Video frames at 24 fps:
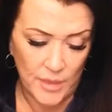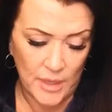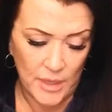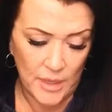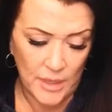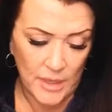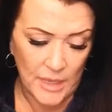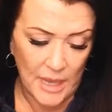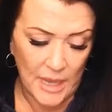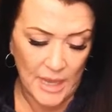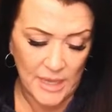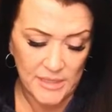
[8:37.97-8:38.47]

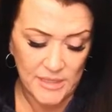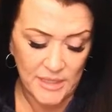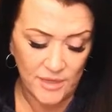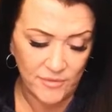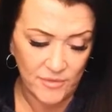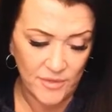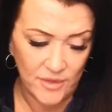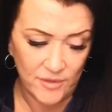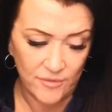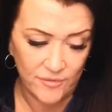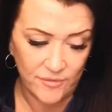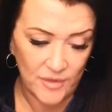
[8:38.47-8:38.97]
Yeah, I
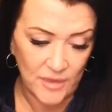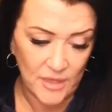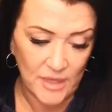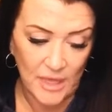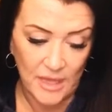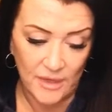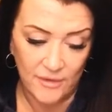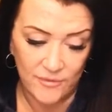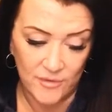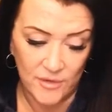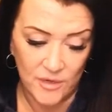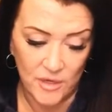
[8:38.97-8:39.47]
definitely feel like
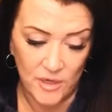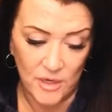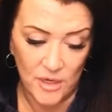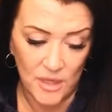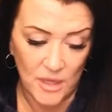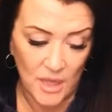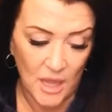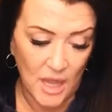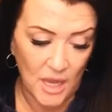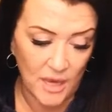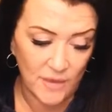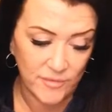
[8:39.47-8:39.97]
for a
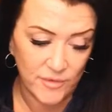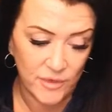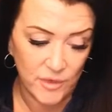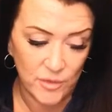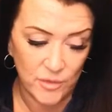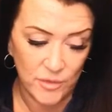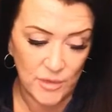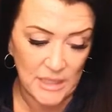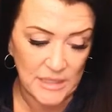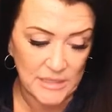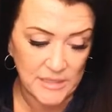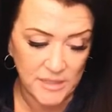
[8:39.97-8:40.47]
lot of you
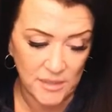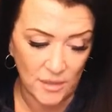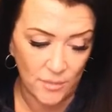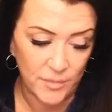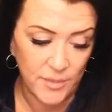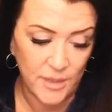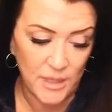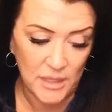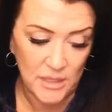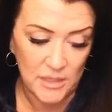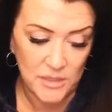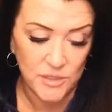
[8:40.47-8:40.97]
that
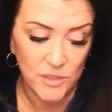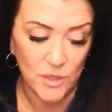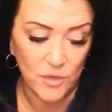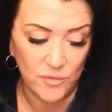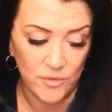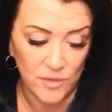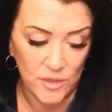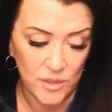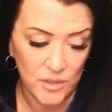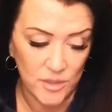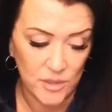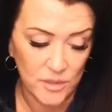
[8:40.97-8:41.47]
something is
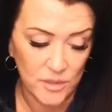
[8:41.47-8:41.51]
over.